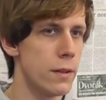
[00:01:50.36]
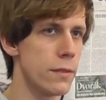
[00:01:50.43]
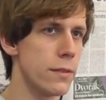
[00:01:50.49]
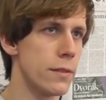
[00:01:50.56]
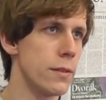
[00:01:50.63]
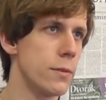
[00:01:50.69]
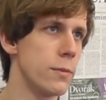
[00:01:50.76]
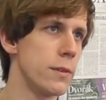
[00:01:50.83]

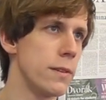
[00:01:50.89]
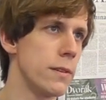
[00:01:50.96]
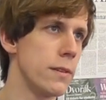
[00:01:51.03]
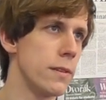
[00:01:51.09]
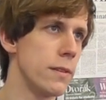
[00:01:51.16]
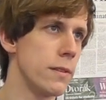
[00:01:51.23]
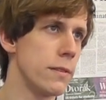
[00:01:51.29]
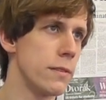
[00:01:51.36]
So
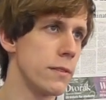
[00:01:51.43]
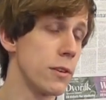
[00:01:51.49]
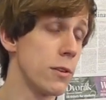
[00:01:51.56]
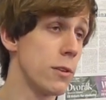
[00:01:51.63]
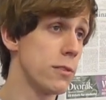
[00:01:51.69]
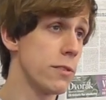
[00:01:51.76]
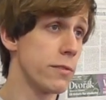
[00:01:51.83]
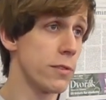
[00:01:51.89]
the
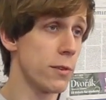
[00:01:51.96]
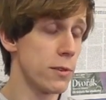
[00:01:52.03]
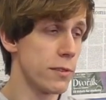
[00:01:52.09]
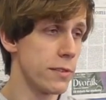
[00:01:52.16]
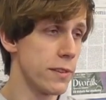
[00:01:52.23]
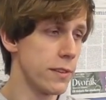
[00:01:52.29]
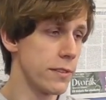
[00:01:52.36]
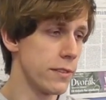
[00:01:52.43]
College of
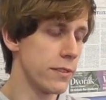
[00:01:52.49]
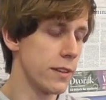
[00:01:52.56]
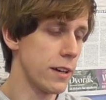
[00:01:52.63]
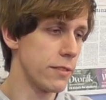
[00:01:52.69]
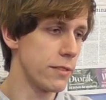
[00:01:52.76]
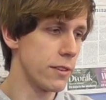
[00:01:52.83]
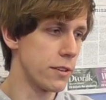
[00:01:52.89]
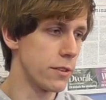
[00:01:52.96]
Social Sciences
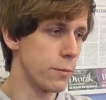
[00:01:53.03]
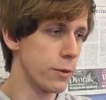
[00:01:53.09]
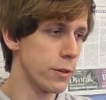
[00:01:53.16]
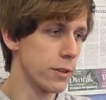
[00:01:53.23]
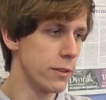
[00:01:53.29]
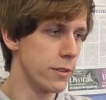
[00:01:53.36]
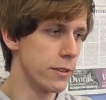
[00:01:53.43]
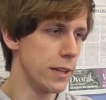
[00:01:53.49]
has started
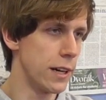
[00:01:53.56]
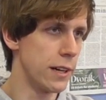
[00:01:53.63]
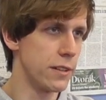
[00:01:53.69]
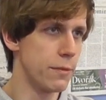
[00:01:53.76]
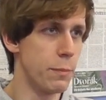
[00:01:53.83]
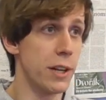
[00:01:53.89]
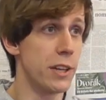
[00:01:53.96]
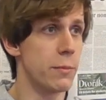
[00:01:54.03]
working on
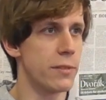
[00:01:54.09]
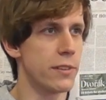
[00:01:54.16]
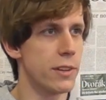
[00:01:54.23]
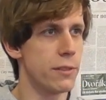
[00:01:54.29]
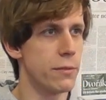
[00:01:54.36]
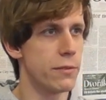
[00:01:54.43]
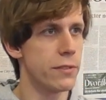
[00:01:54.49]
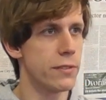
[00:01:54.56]
that by
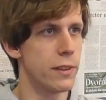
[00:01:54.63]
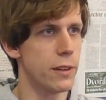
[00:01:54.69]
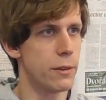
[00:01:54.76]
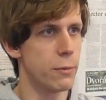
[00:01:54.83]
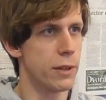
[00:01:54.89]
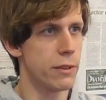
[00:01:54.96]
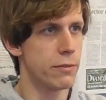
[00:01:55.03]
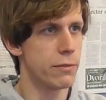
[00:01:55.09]
themselves
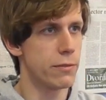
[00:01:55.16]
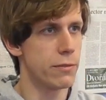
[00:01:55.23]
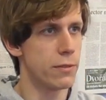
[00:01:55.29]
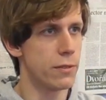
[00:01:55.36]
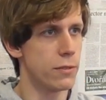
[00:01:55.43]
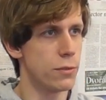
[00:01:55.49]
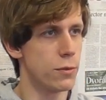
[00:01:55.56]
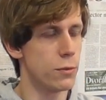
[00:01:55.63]
with
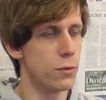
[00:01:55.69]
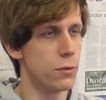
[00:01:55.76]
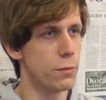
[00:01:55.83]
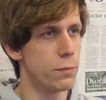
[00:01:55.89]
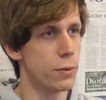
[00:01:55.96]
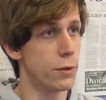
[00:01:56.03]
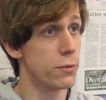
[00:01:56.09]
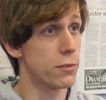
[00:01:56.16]

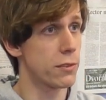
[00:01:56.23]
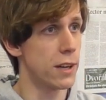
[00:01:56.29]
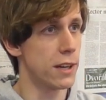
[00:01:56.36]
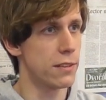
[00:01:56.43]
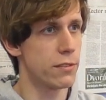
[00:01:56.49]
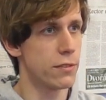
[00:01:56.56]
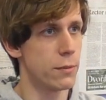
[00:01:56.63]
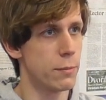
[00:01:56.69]
two
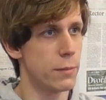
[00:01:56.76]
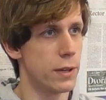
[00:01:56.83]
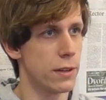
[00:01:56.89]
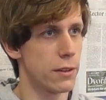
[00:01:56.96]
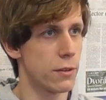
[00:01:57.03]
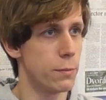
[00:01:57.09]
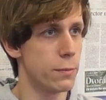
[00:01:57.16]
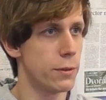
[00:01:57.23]
postgrads from
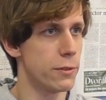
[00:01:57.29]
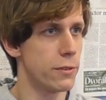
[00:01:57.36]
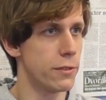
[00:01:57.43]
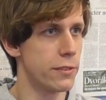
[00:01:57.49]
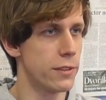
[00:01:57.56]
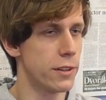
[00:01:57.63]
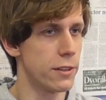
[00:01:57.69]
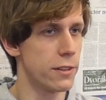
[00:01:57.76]
computer
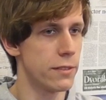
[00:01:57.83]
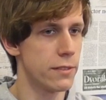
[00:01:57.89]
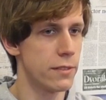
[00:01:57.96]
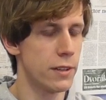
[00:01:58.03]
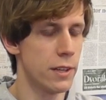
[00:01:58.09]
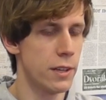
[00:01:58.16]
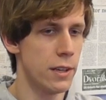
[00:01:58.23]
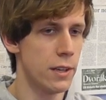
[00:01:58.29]
studies.
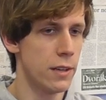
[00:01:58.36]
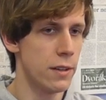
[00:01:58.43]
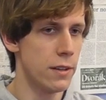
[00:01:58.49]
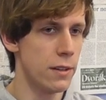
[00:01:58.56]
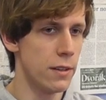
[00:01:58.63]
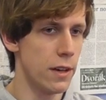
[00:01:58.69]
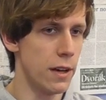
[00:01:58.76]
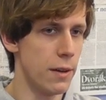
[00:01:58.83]

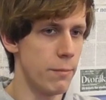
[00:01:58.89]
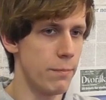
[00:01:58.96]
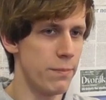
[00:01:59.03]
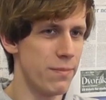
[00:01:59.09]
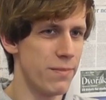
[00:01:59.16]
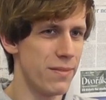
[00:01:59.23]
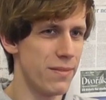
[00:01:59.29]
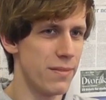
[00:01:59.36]

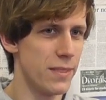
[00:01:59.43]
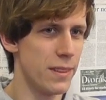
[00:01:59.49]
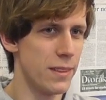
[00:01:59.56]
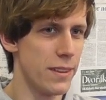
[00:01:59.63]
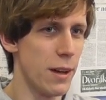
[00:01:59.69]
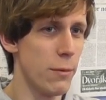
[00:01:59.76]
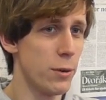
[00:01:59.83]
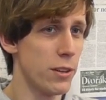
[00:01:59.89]

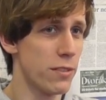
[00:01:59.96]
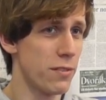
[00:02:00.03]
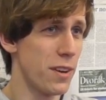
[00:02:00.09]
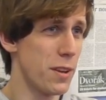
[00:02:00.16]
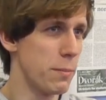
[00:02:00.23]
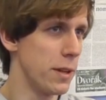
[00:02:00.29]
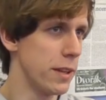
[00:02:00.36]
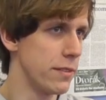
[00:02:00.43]
That one is
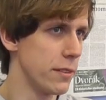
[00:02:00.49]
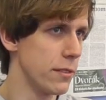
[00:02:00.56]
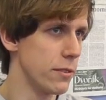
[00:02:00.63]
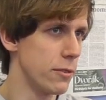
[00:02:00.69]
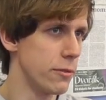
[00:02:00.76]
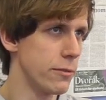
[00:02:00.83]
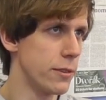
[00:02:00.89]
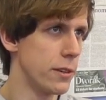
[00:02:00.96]
very basic
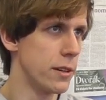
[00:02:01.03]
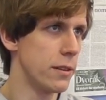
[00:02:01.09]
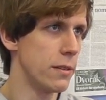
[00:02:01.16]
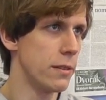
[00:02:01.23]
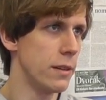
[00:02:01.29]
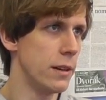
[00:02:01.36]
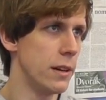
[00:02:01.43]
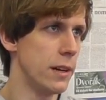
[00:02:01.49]
so far,
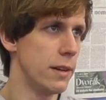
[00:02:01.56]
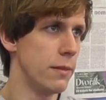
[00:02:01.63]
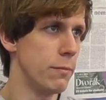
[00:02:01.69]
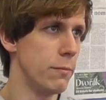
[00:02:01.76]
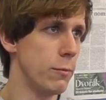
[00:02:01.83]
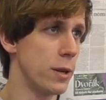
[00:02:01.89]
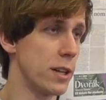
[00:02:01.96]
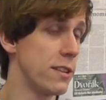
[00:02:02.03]

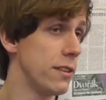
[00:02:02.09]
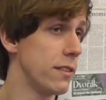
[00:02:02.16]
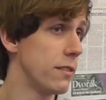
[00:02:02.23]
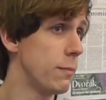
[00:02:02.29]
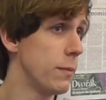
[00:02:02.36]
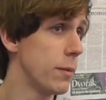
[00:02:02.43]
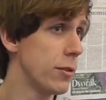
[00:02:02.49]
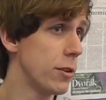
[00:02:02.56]
which
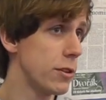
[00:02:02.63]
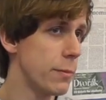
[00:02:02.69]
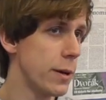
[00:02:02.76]
is maybe not